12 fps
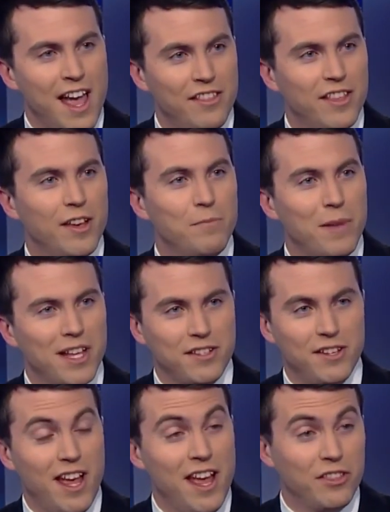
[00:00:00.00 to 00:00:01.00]
and the
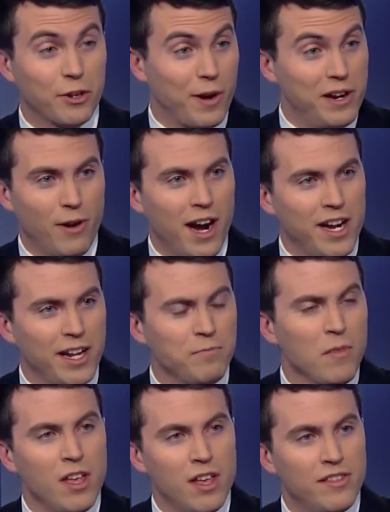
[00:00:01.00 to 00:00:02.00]
message and the great writing.
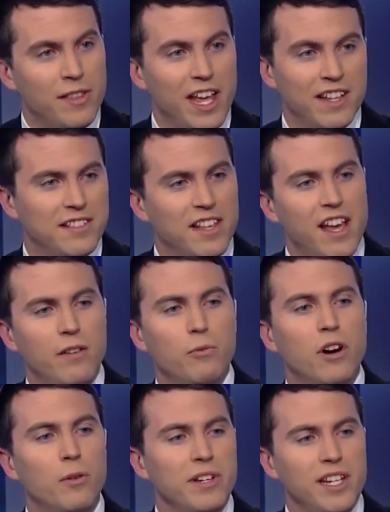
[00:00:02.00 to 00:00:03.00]
They instead,
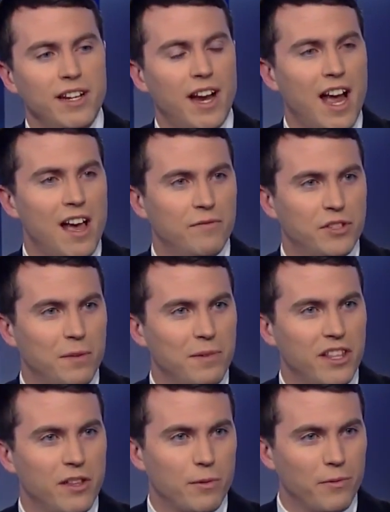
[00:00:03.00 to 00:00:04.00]
well, we need to have
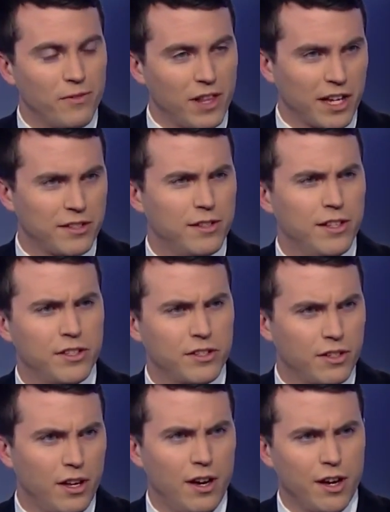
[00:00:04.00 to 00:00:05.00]
somebody that reflects
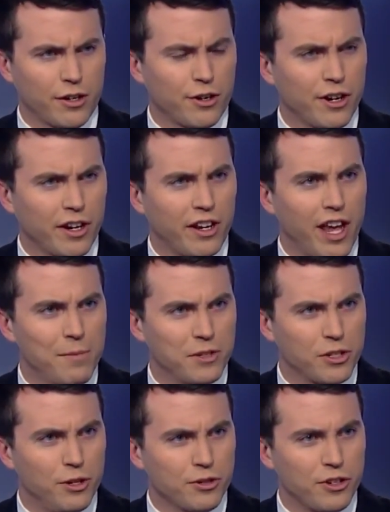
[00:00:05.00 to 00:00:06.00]
this current
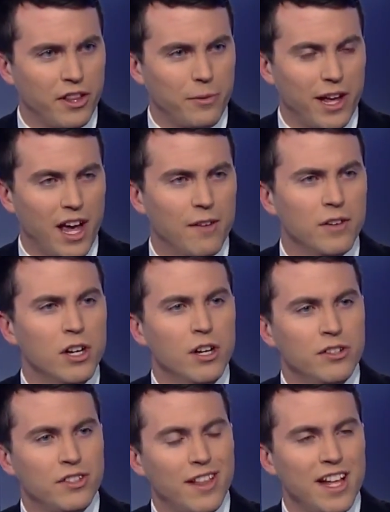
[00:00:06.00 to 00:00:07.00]
campus culture that we have.
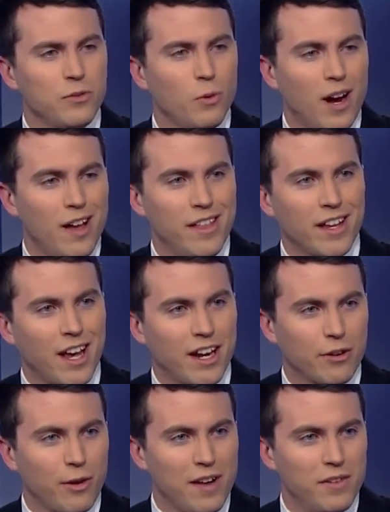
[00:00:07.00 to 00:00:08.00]
So that's why they kind
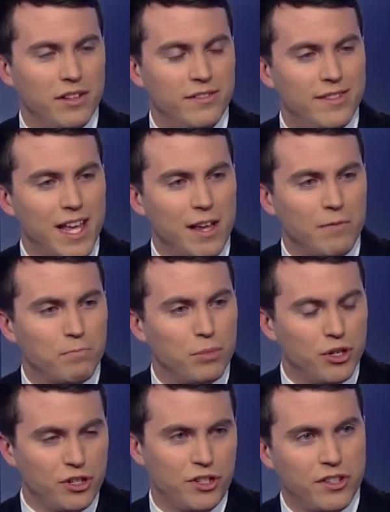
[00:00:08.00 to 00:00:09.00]
of
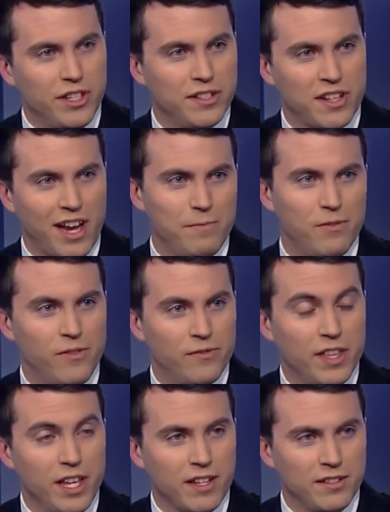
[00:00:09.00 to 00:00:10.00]
push these type of
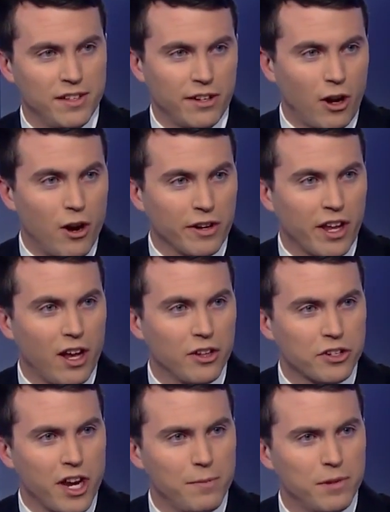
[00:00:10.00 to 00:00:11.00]
things on
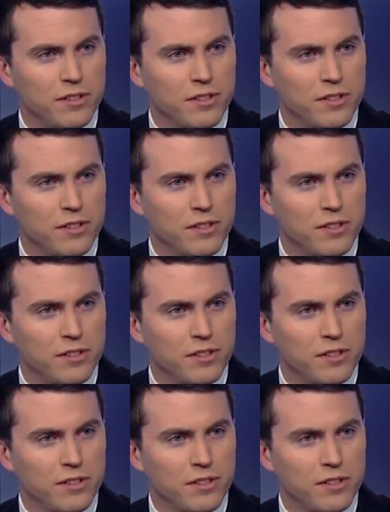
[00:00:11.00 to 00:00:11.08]
college campus.